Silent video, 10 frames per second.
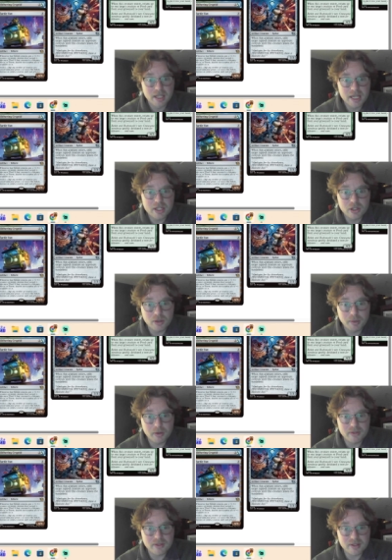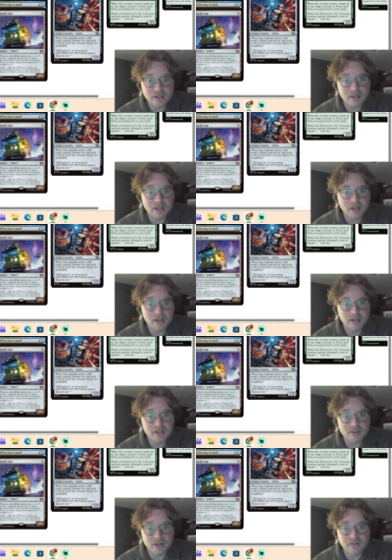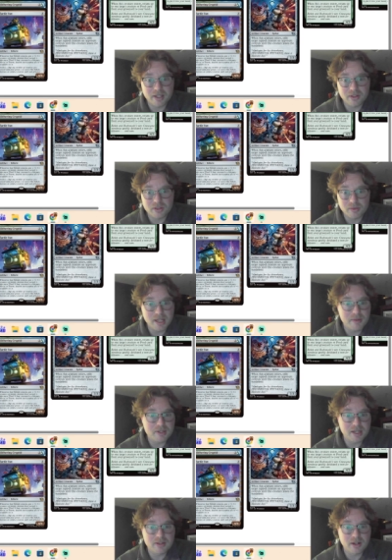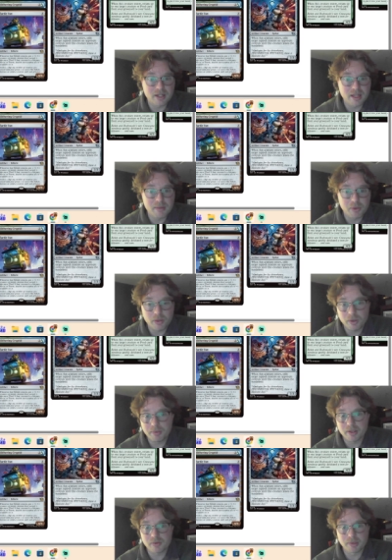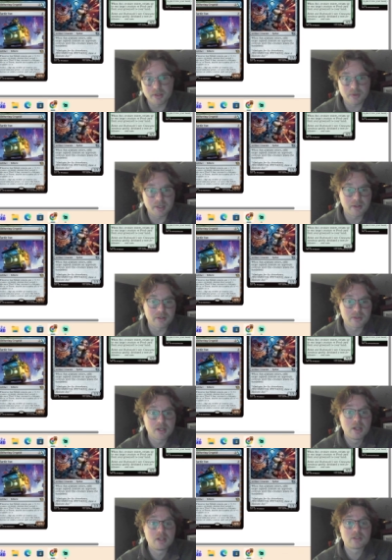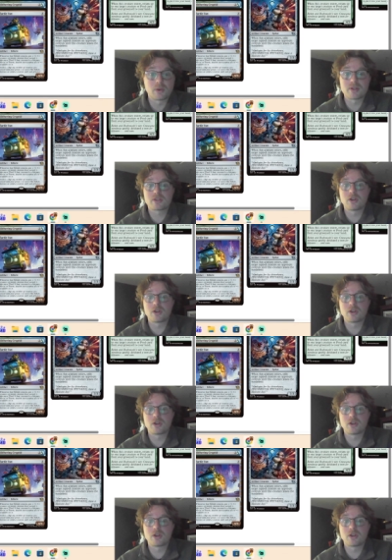Each of your opponents discard a card. This artifact deals 3 damage to any target and then put 3 +1/+1 counters. So it's